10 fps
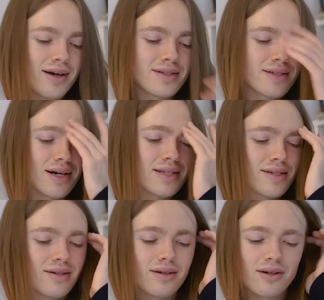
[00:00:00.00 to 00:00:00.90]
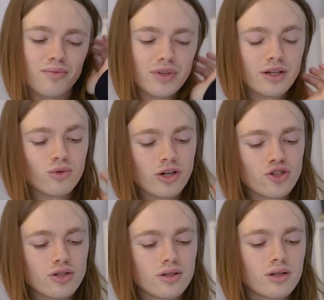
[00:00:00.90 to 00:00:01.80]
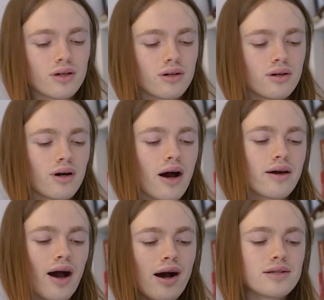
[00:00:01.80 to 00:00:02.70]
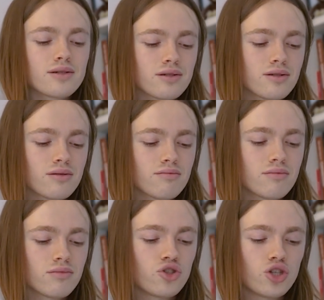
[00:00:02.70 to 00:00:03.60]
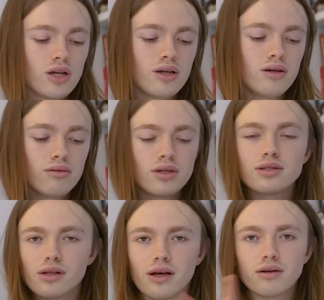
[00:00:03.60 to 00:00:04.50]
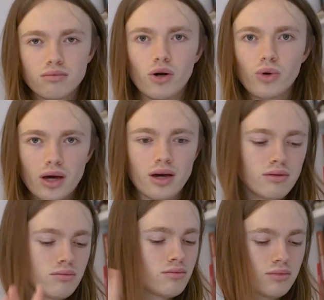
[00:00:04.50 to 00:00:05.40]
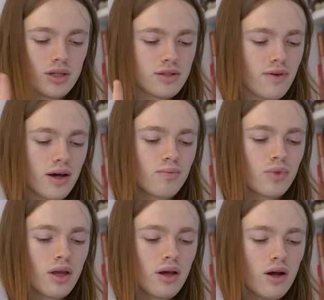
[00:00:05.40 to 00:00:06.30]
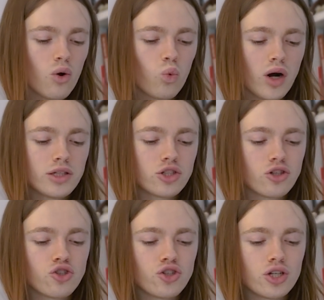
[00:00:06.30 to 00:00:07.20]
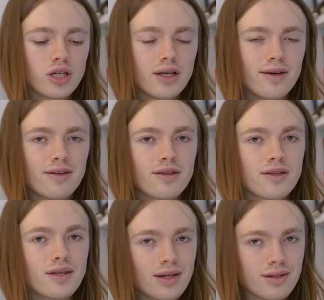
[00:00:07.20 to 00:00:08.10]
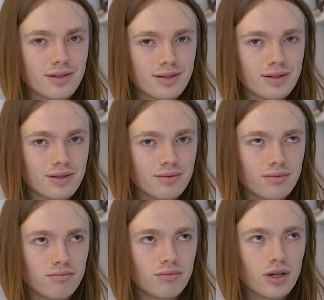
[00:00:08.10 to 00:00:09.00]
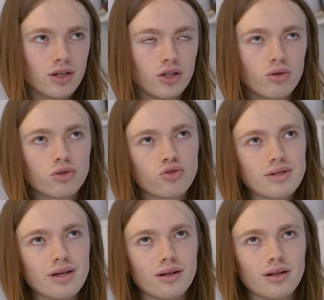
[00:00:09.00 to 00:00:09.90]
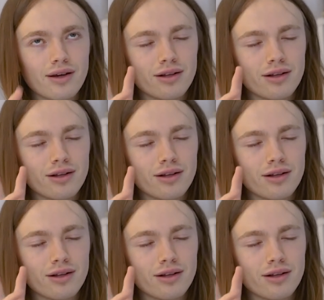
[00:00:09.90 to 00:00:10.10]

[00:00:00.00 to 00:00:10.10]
is that um, in Russian uh, I asked Jenny, it's like, okay, it's fine, what she thinks. You would translate it like